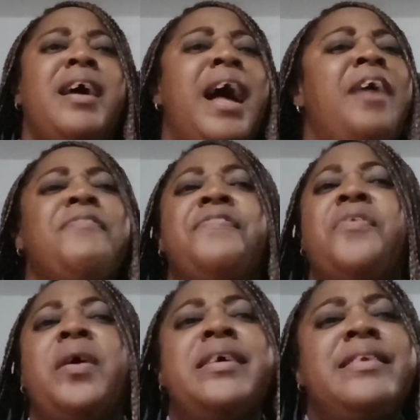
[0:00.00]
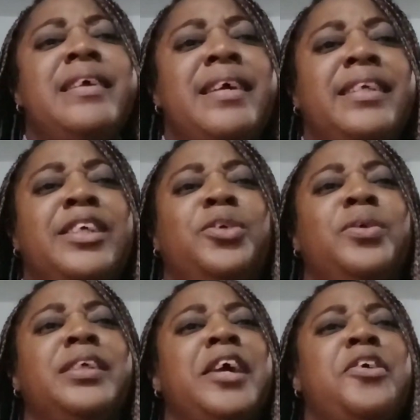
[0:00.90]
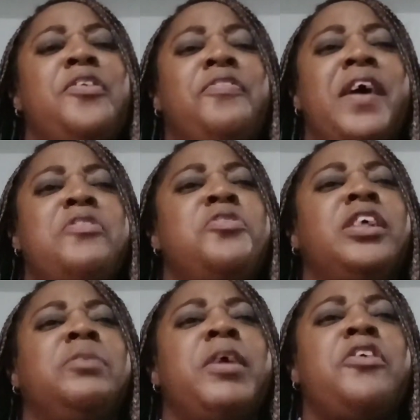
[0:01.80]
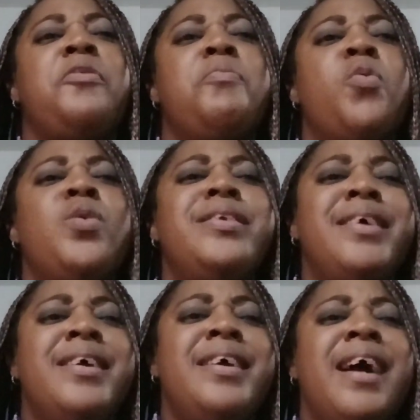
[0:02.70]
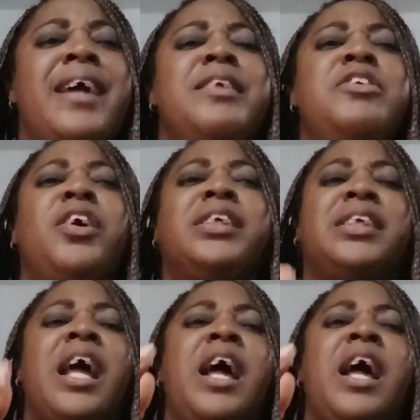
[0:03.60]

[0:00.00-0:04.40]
Avoid it. It won't take you far. It just make you moody, and it just